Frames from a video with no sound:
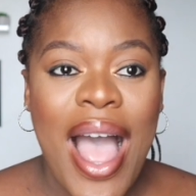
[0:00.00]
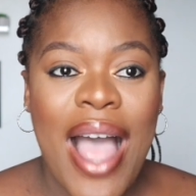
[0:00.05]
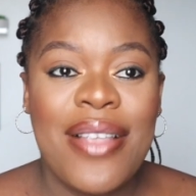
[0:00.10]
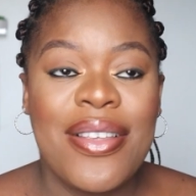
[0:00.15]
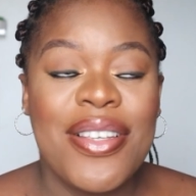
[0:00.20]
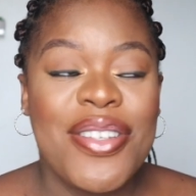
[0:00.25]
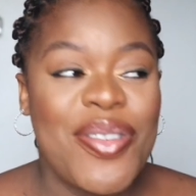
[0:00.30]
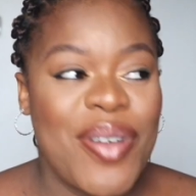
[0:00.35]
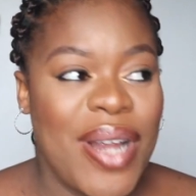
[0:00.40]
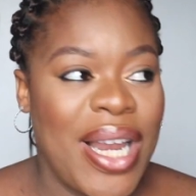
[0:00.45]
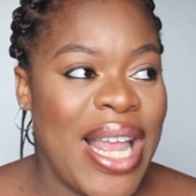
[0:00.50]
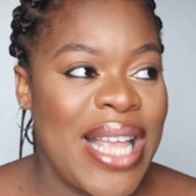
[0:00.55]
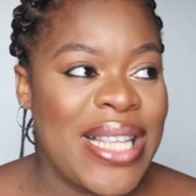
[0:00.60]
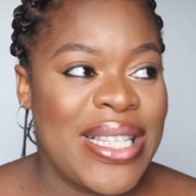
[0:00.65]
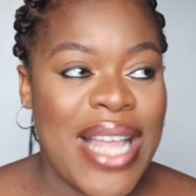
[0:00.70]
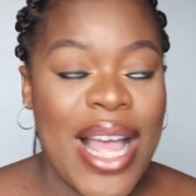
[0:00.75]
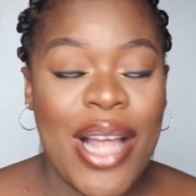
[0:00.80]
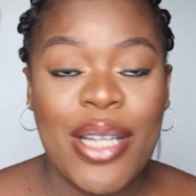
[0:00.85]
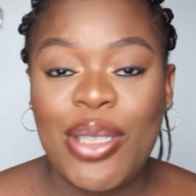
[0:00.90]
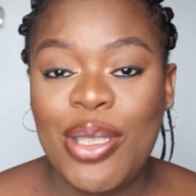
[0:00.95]
I just
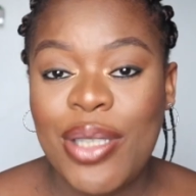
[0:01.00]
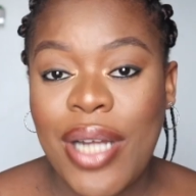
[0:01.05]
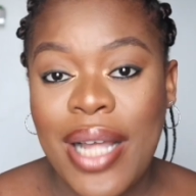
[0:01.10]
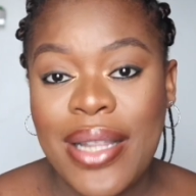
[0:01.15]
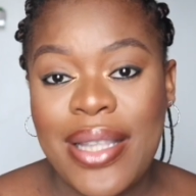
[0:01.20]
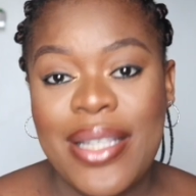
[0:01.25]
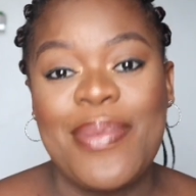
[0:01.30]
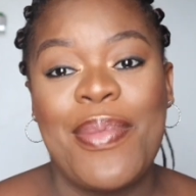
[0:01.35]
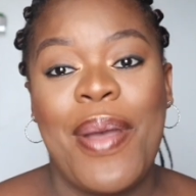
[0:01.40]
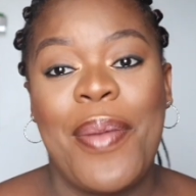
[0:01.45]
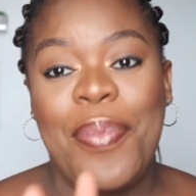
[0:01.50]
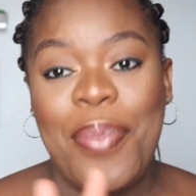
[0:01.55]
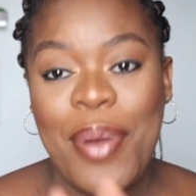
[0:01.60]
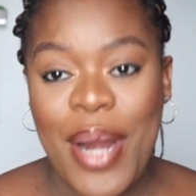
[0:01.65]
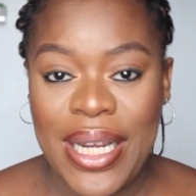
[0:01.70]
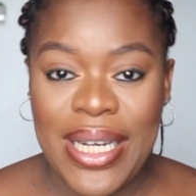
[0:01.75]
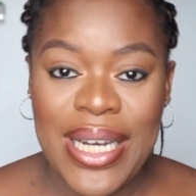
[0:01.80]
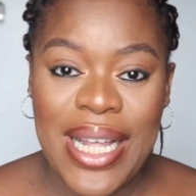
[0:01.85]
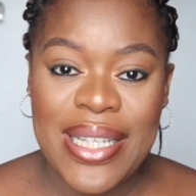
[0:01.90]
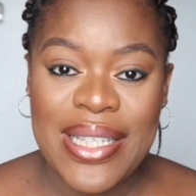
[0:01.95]
realized that throughout this my
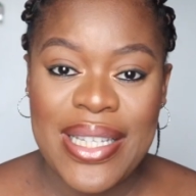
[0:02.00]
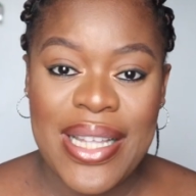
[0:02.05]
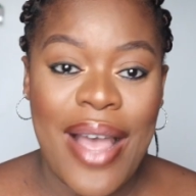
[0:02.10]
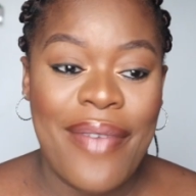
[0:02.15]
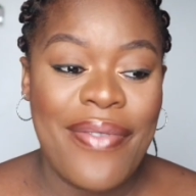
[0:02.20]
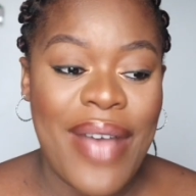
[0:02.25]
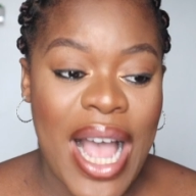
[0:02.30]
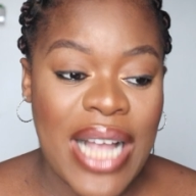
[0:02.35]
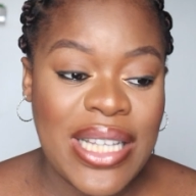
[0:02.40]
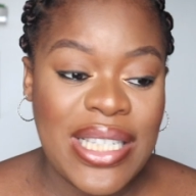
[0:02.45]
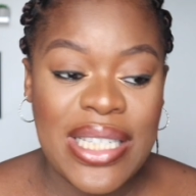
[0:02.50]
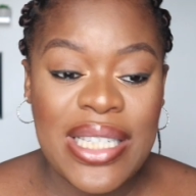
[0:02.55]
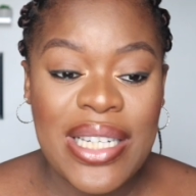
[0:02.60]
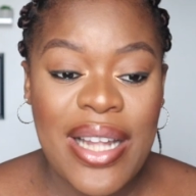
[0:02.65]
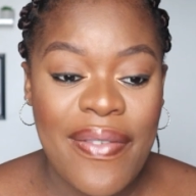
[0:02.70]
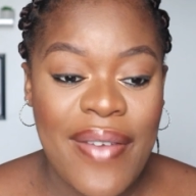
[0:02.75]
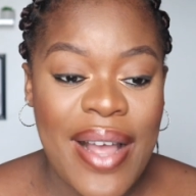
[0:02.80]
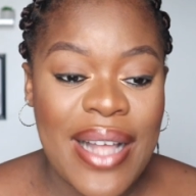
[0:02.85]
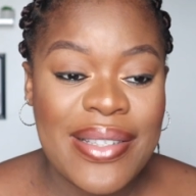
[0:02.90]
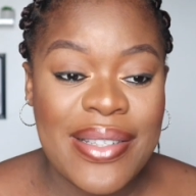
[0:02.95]
pregnancy, I've actually
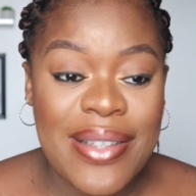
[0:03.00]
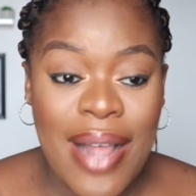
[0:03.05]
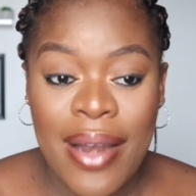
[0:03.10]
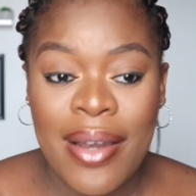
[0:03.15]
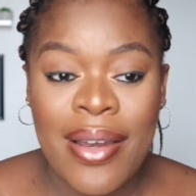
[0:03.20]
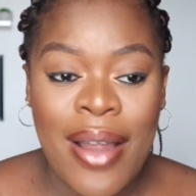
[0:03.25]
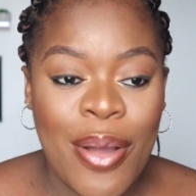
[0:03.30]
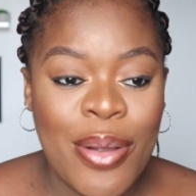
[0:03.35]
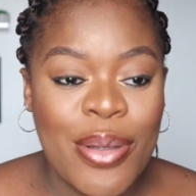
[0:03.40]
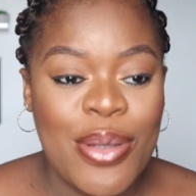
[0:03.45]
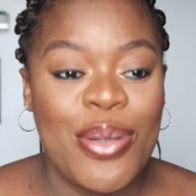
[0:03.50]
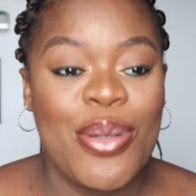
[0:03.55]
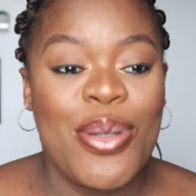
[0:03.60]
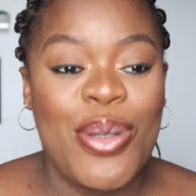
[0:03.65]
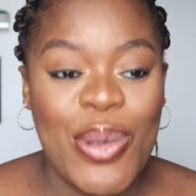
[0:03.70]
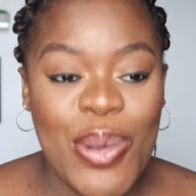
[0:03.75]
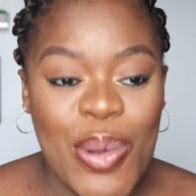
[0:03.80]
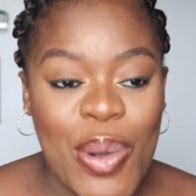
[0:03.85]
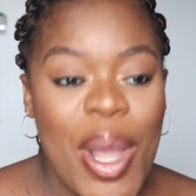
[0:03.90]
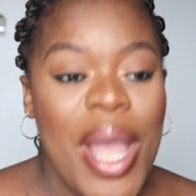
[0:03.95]
never sat down to
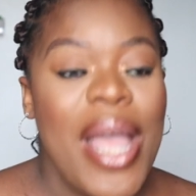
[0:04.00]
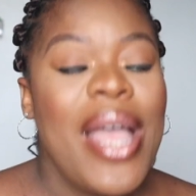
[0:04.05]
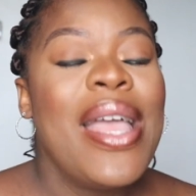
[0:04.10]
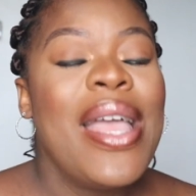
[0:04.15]
do